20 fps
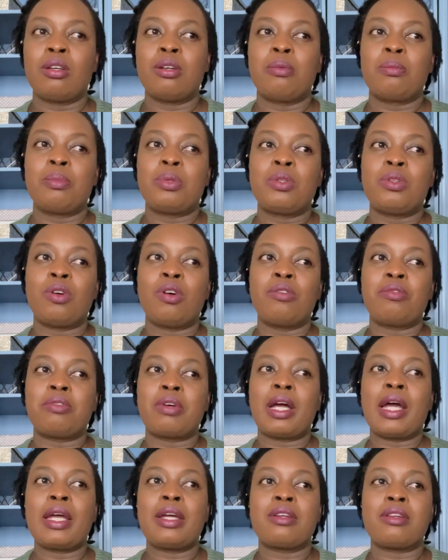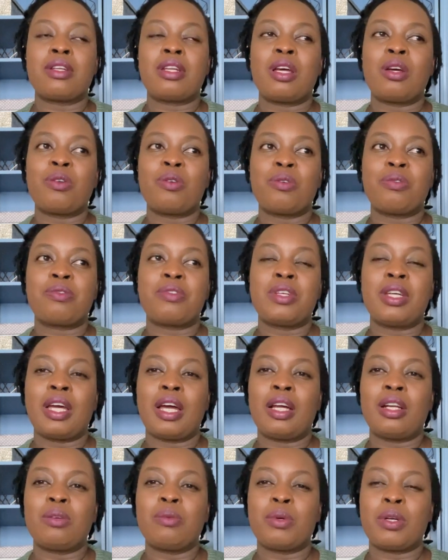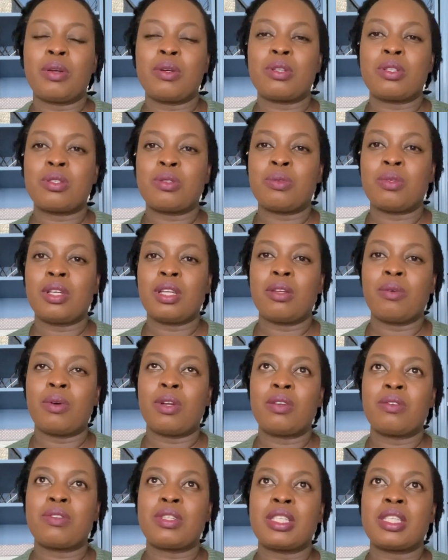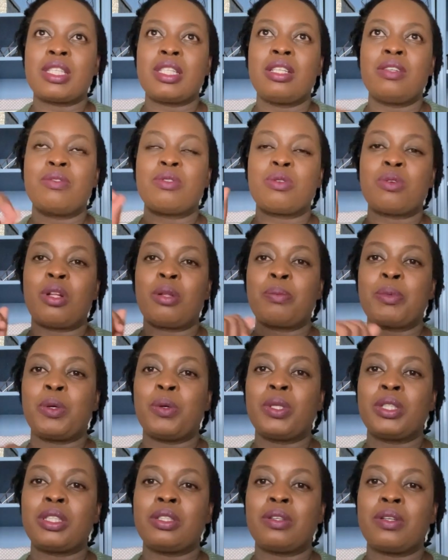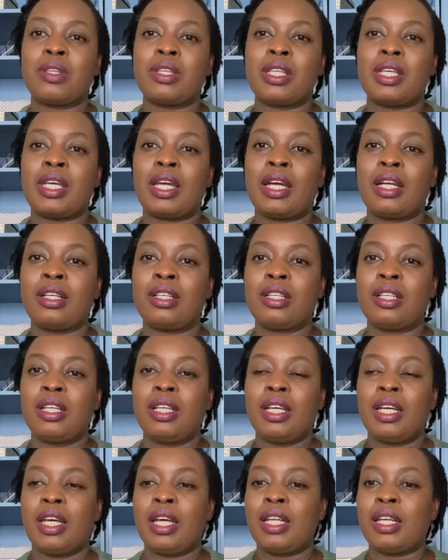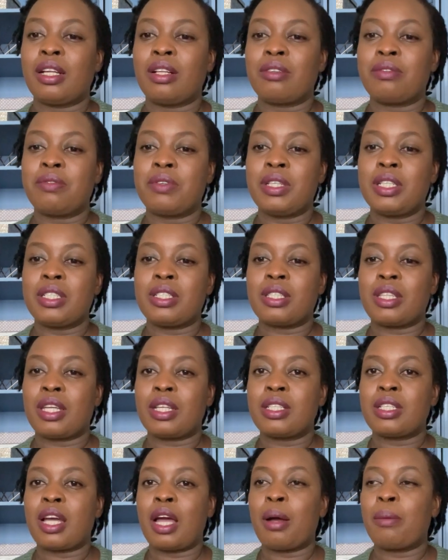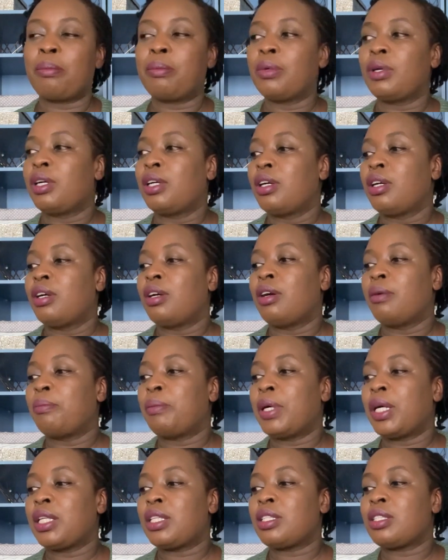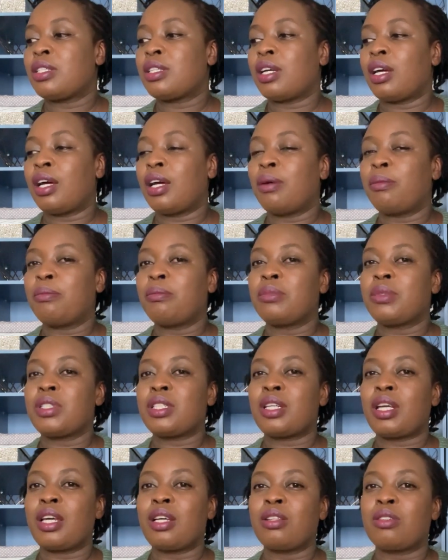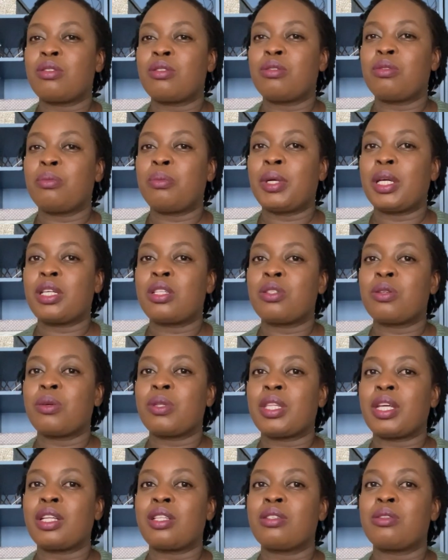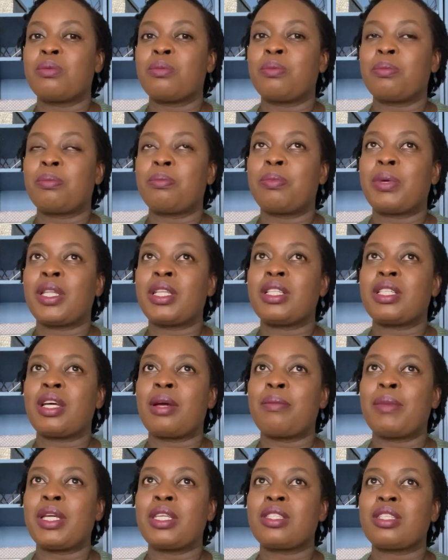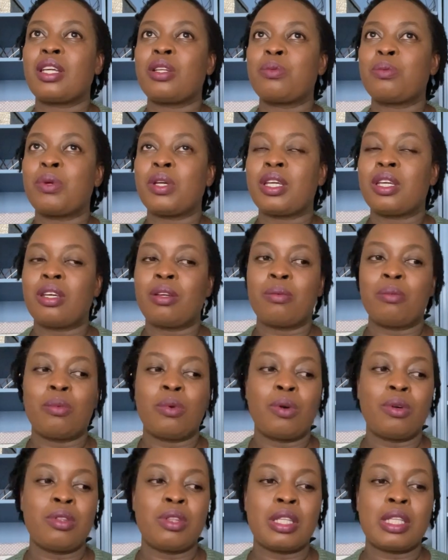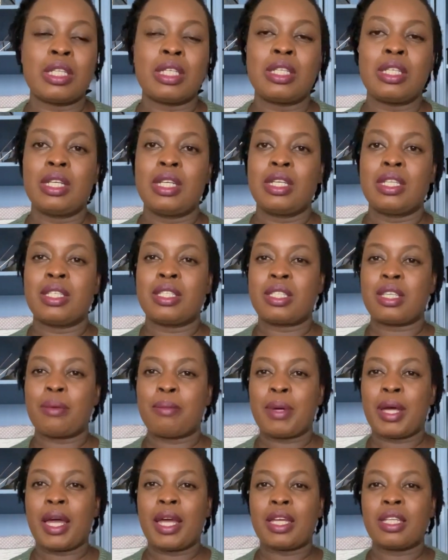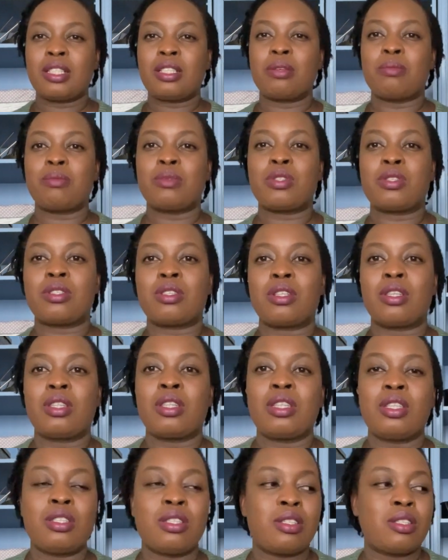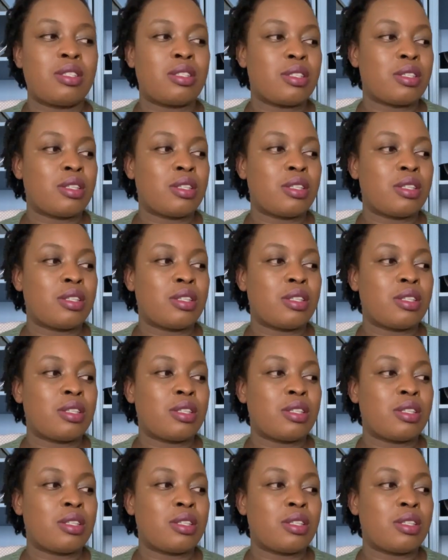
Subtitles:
pullover. I ran out of yarn when I was doing one of the sleeves, so I'll be ordering the yarn and I'll finish that up. But I'm trying to make sure that by the time I start working on the summer items, these